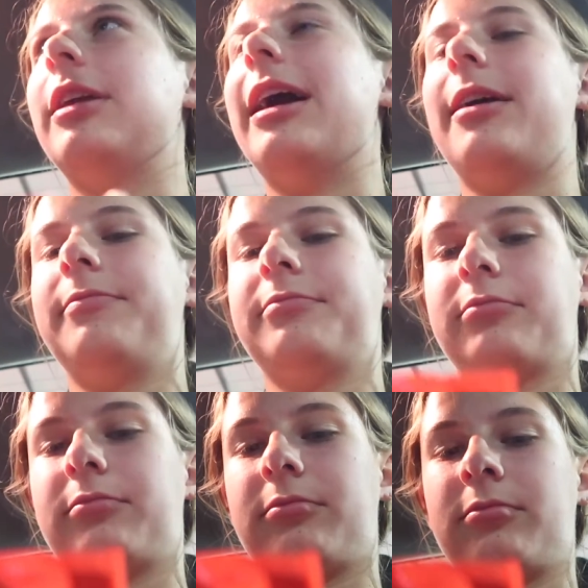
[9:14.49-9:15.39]
Yeah.
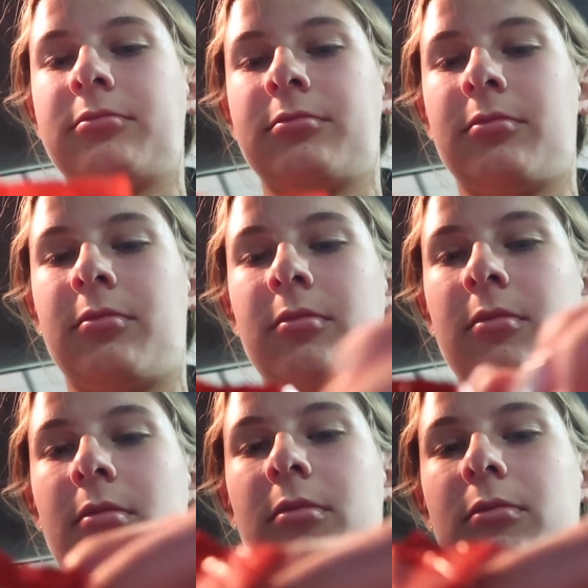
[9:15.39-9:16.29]
Did you say
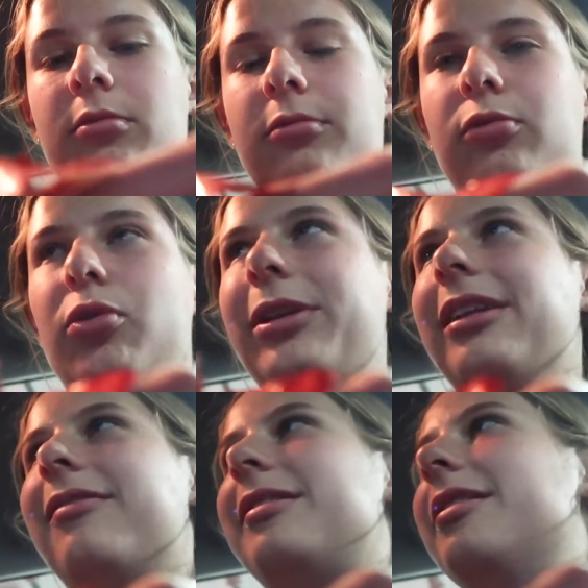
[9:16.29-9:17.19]
hi? Well, well we
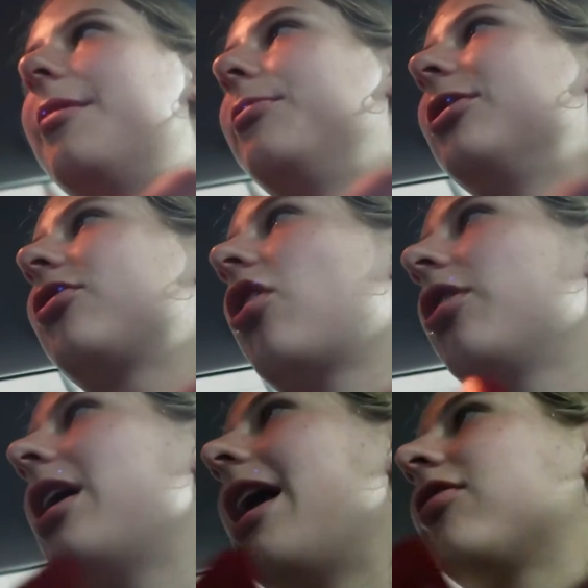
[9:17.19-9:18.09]
didn't see them. There. We just saw
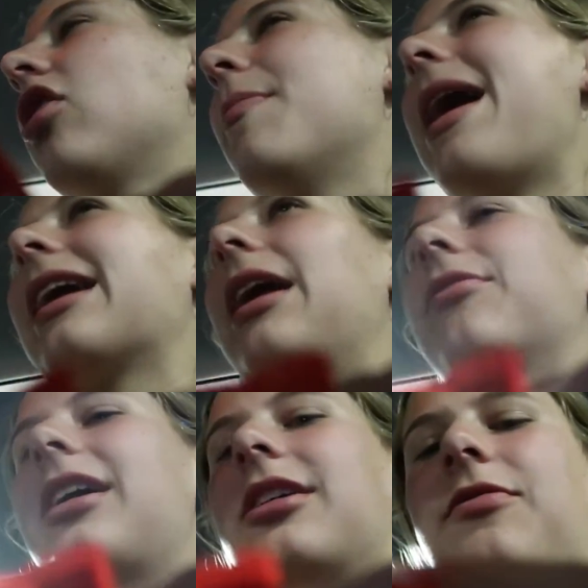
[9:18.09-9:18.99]
the. I saw the back and I was kind of